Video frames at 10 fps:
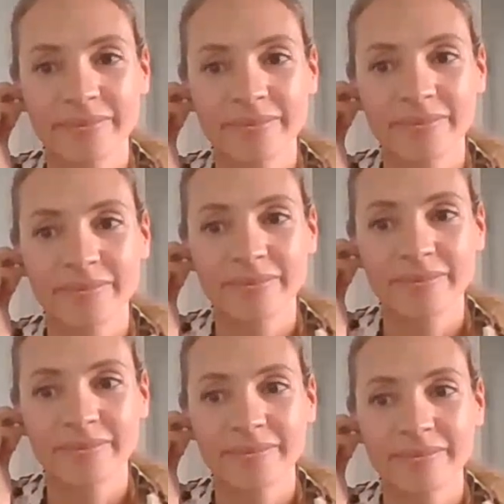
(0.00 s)

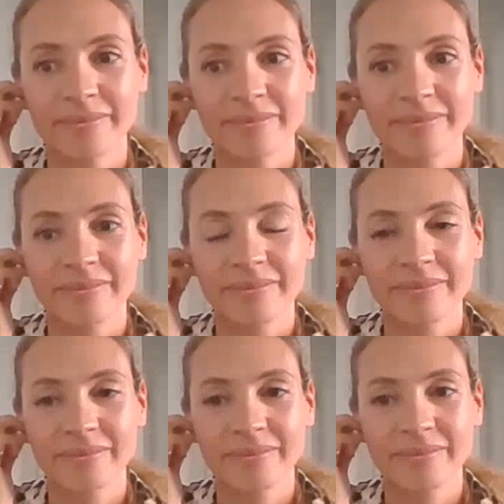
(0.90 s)

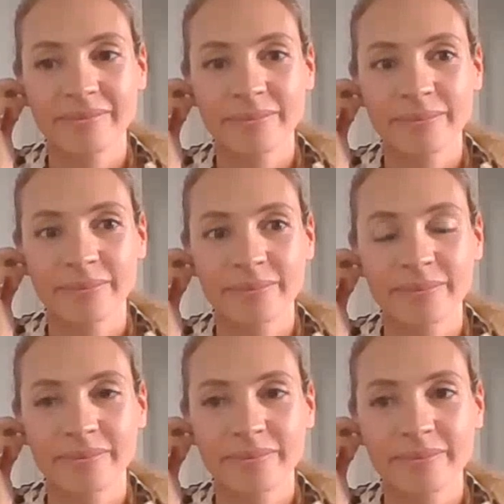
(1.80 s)

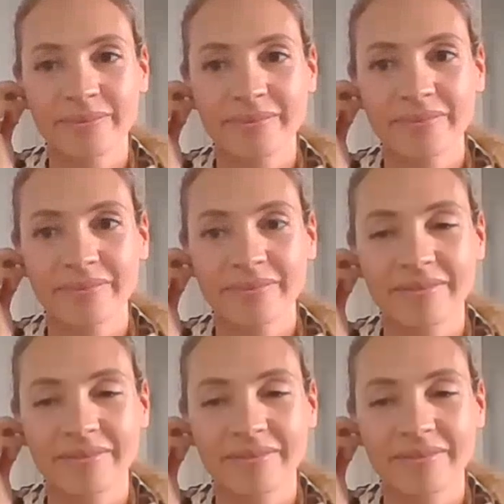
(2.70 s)
This person isn't speaking.